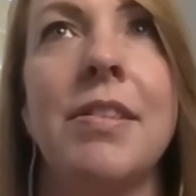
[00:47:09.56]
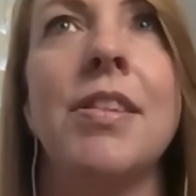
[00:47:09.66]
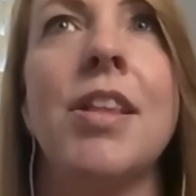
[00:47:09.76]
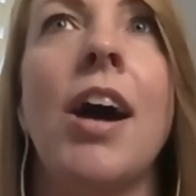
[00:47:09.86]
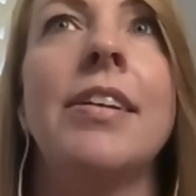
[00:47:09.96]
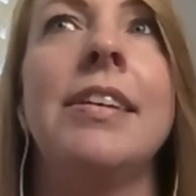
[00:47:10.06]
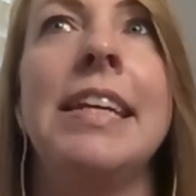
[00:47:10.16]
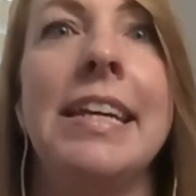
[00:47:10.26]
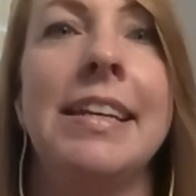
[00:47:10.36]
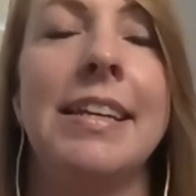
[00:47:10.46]
not
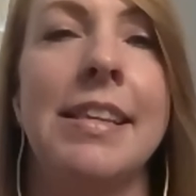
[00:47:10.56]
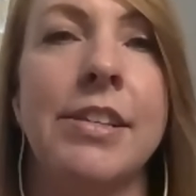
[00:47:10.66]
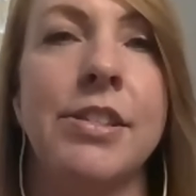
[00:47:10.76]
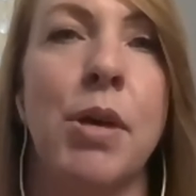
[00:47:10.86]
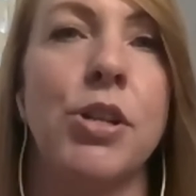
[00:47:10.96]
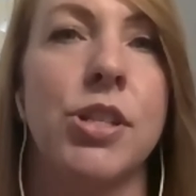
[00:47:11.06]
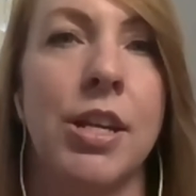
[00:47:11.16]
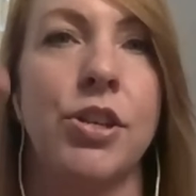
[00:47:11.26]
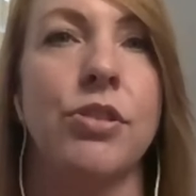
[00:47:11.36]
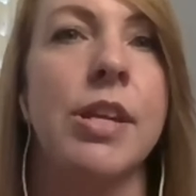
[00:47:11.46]
need as much
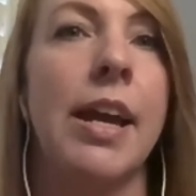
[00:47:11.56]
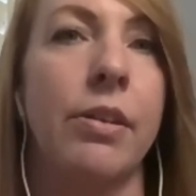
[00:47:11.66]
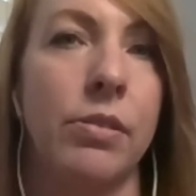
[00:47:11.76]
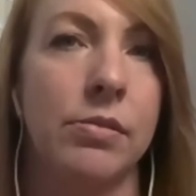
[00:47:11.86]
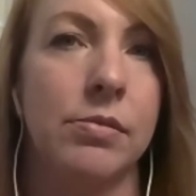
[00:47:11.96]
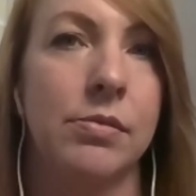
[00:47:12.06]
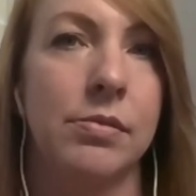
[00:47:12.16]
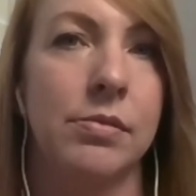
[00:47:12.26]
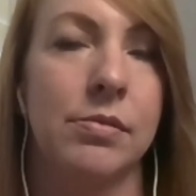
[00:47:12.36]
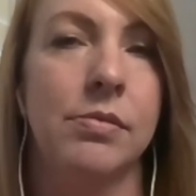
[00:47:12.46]
in your title,
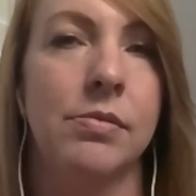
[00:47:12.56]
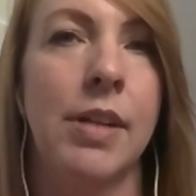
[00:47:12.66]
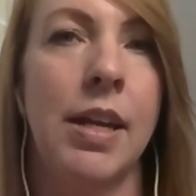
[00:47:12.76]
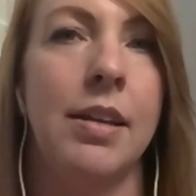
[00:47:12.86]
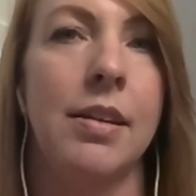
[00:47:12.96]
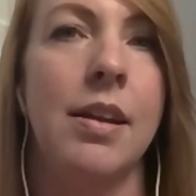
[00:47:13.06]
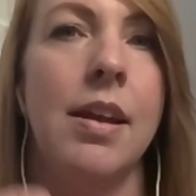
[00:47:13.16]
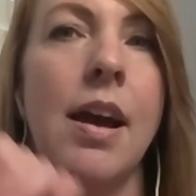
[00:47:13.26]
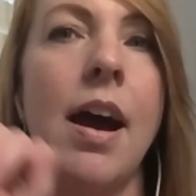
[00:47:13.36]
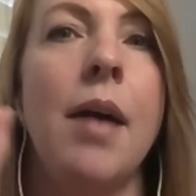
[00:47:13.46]
right?
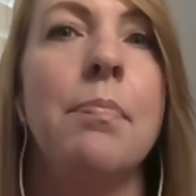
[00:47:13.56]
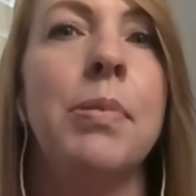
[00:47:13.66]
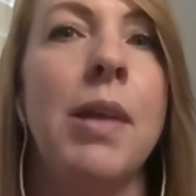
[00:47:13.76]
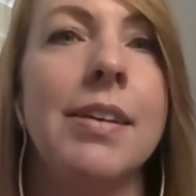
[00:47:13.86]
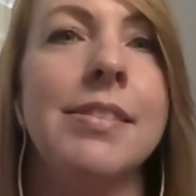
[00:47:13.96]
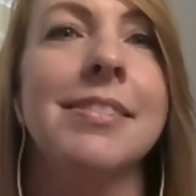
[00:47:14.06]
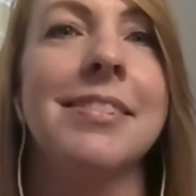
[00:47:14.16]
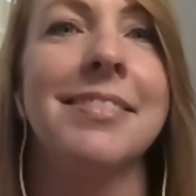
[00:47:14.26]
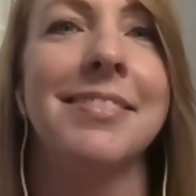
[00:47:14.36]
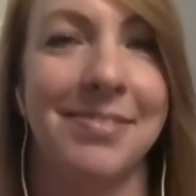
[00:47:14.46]
Um, plus,
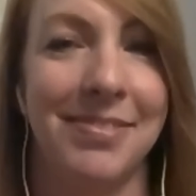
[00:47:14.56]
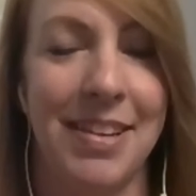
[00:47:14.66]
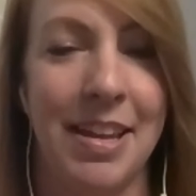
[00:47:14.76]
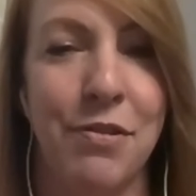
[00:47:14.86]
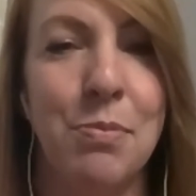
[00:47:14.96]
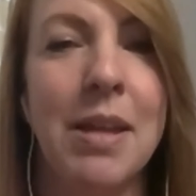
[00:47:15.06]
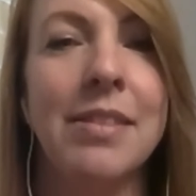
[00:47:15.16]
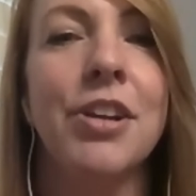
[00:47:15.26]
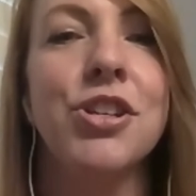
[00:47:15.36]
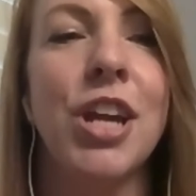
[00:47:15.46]
if you make
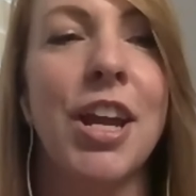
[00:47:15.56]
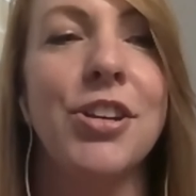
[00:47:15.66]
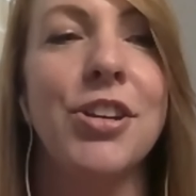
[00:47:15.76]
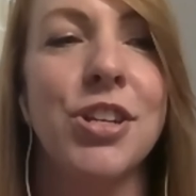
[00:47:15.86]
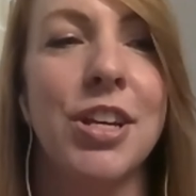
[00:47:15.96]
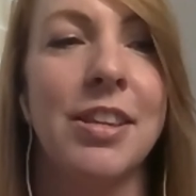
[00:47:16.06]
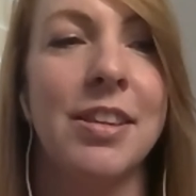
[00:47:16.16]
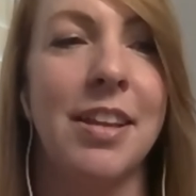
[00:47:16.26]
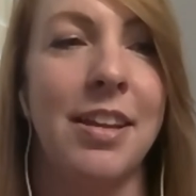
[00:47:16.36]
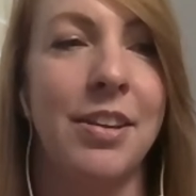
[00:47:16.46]
that change
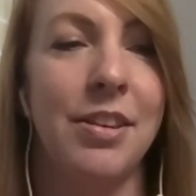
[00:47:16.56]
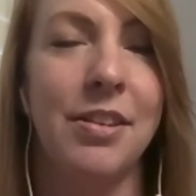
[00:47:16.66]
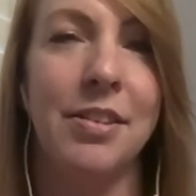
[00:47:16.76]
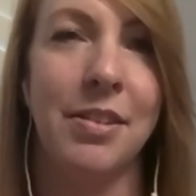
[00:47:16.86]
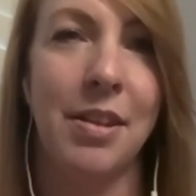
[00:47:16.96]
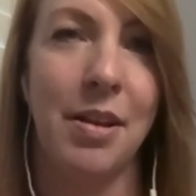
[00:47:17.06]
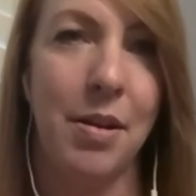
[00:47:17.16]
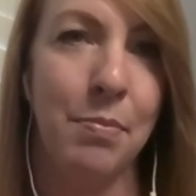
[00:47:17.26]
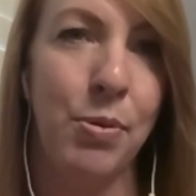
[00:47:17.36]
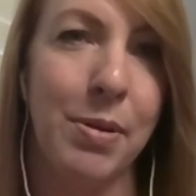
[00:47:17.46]
in in
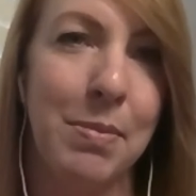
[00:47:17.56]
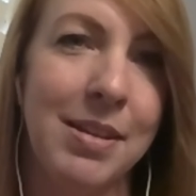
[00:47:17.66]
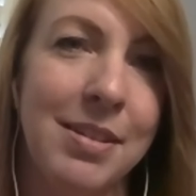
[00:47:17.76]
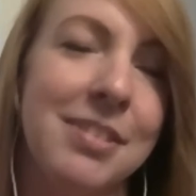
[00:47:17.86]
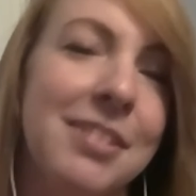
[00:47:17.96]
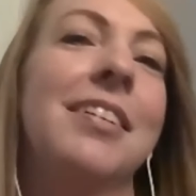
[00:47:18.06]
employment